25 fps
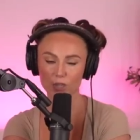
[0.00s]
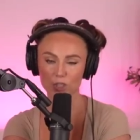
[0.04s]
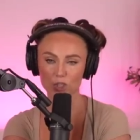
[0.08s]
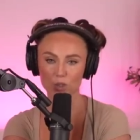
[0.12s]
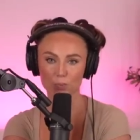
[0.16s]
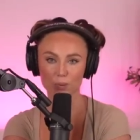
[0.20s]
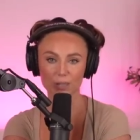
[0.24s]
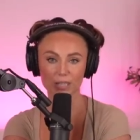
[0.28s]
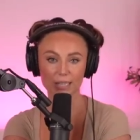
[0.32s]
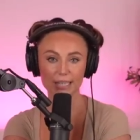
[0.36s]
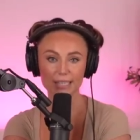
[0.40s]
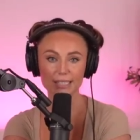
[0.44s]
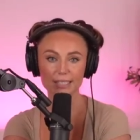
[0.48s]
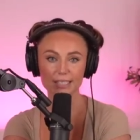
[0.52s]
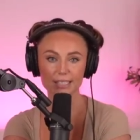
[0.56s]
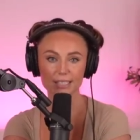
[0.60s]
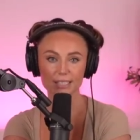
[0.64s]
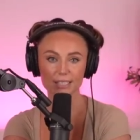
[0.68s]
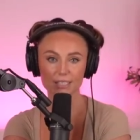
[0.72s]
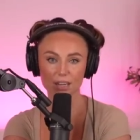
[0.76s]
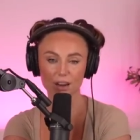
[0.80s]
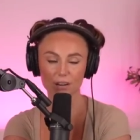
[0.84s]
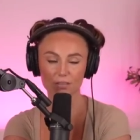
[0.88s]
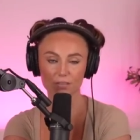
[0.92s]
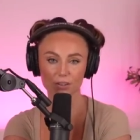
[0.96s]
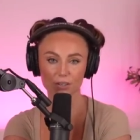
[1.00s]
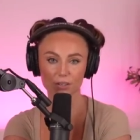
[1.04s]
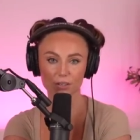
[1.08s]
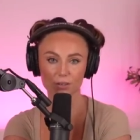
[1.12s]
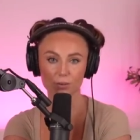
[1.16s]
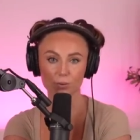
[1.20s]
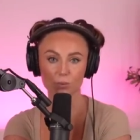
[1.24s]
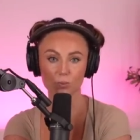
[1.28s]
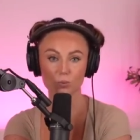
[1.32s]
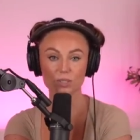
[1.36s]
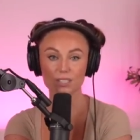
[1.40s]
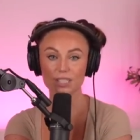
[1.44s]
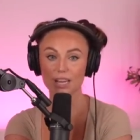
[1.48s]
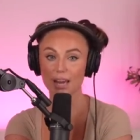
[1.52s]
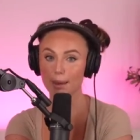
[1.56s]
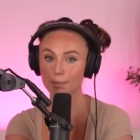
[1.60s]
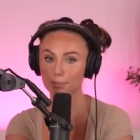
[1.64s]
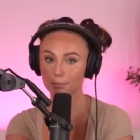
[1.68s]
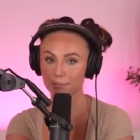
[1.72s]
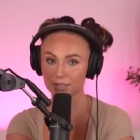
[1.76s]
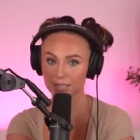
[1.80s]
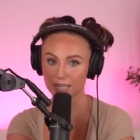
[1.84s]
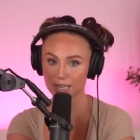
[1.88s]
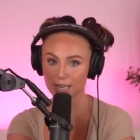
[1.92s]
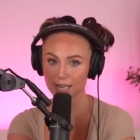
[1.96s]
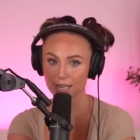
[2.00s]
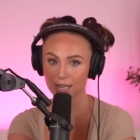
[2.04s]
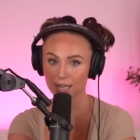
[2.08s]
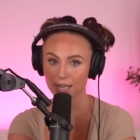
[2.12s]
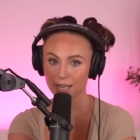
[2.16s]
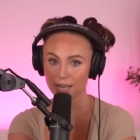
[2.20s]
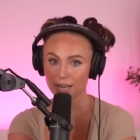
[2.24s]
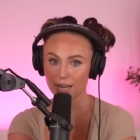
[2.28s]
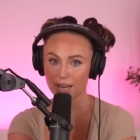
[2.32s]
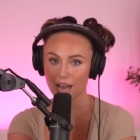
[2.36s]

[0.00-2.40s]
which police discovered was empty.